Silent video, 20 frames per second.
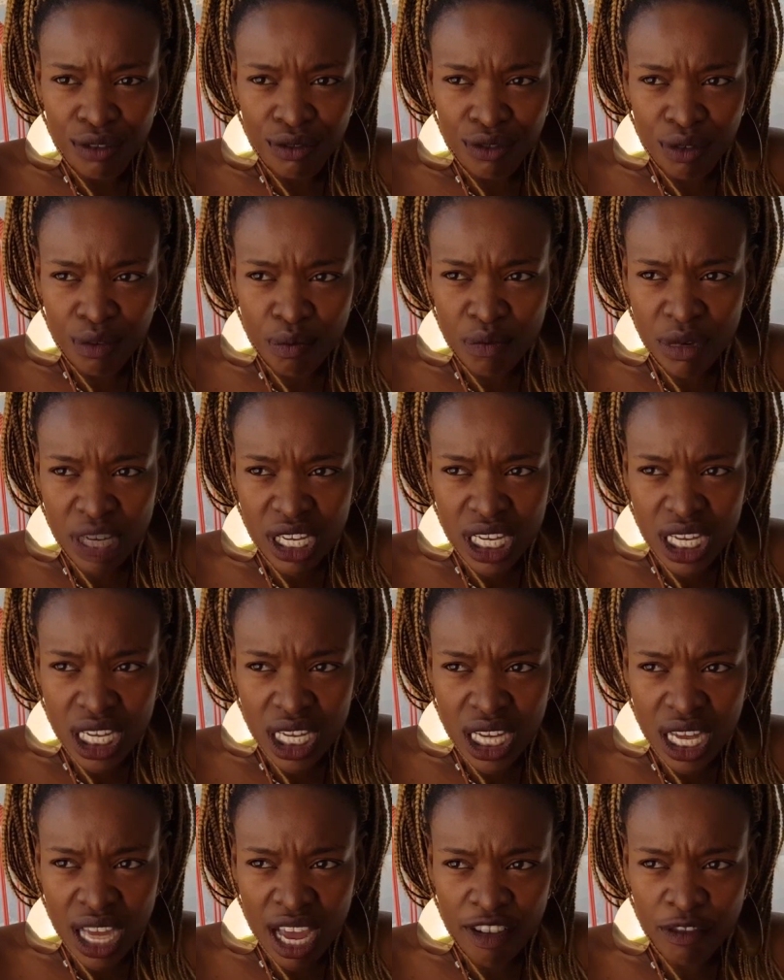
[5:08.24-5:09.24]
for
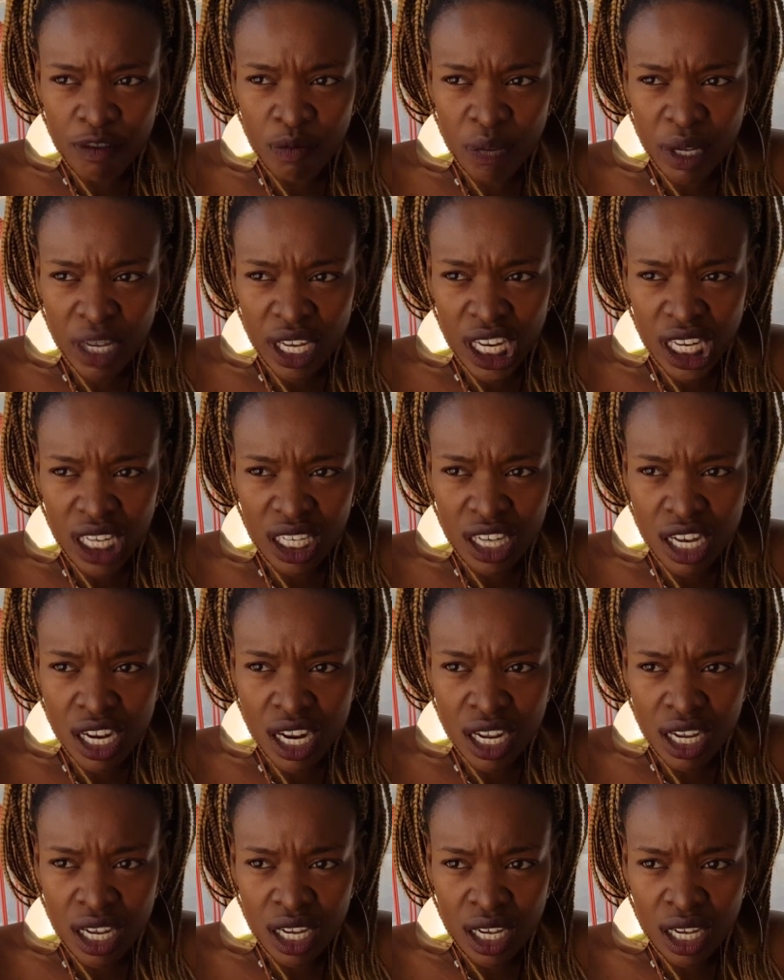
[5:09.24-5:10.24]
me have
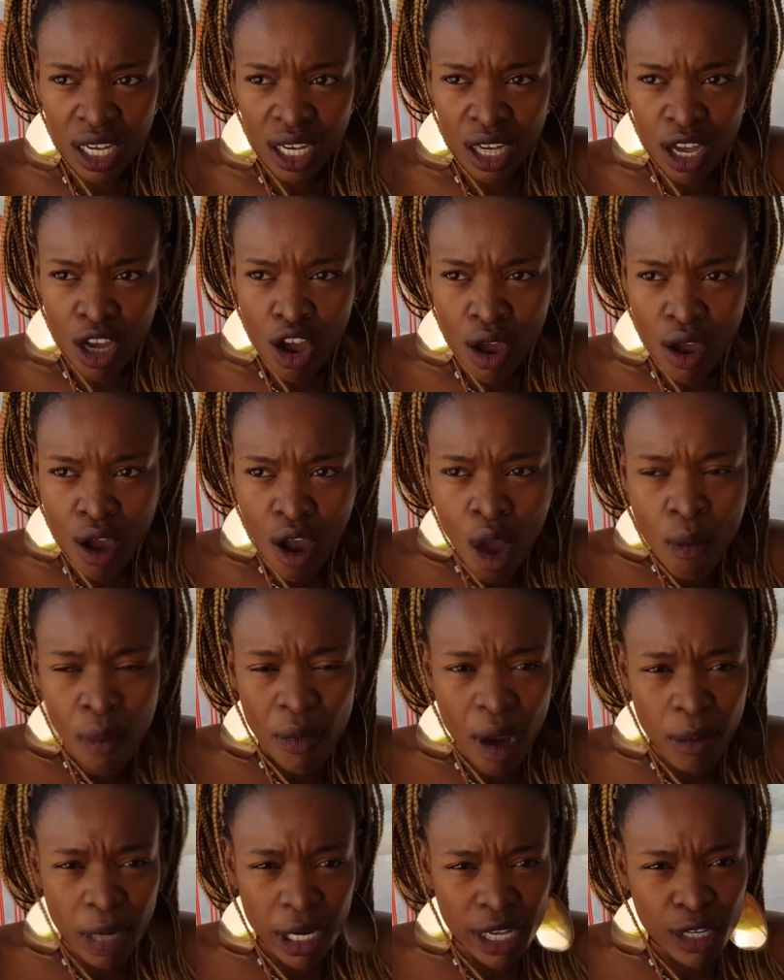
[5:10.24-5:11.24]
been
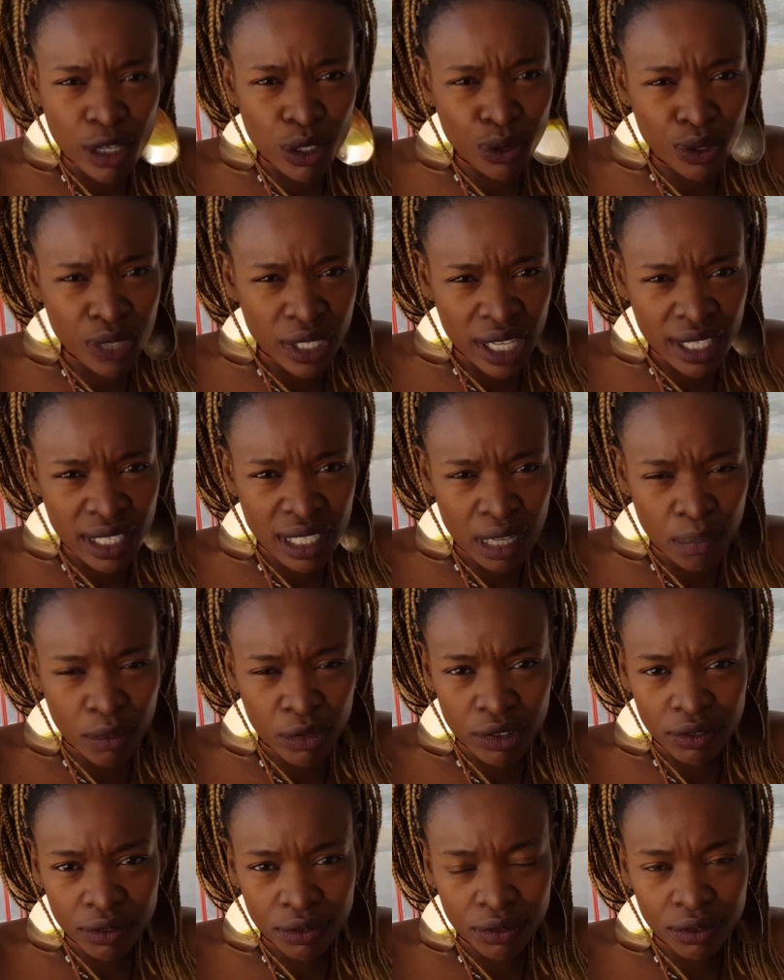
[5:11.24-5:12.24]
probably losing some
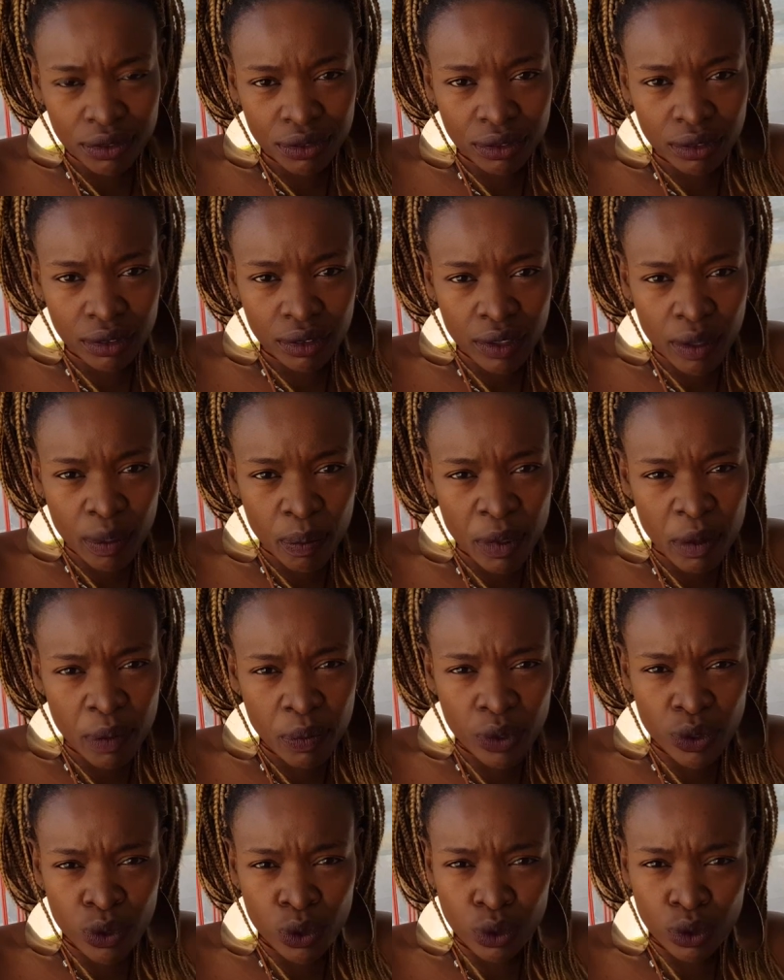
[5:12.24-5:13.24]
of the
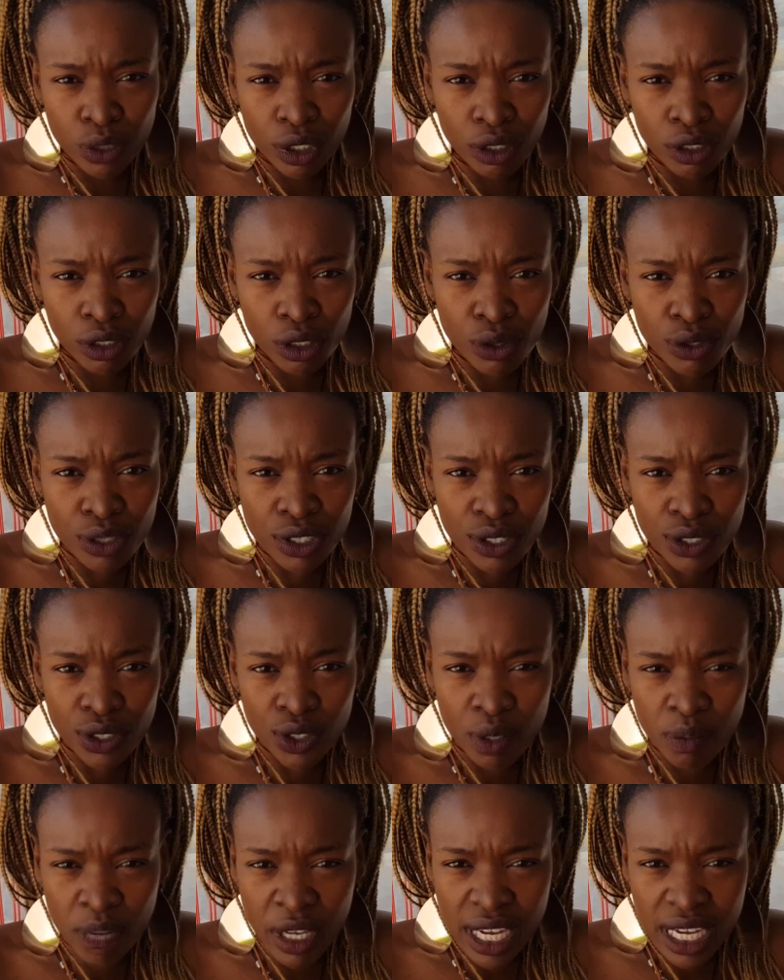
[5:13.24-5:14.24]
people who were
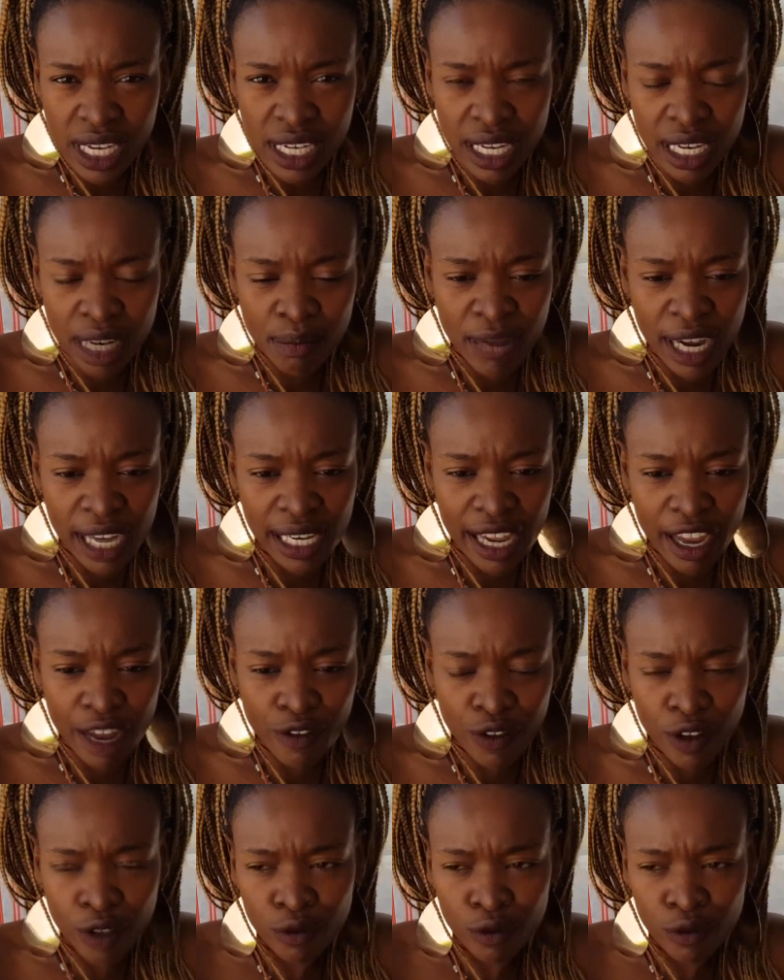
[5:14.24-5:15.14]
closest to me in my life.